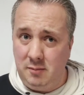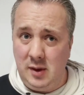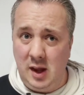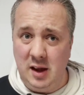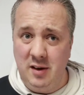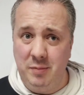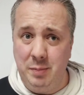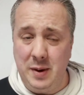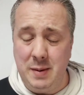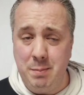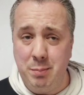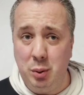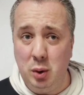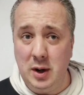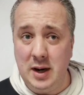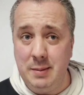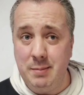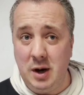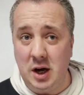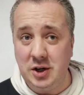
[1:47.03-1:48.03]
have been
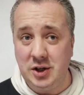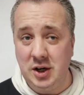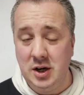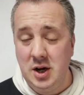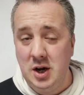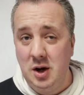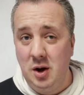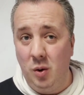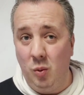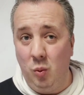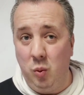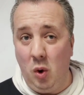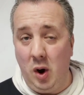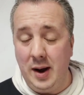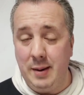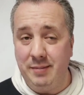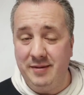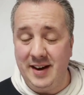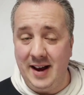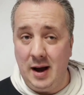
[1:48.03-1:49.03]
pretty much
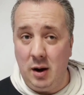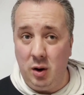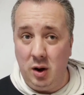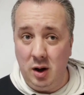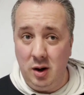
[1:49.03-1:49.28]
wiped out.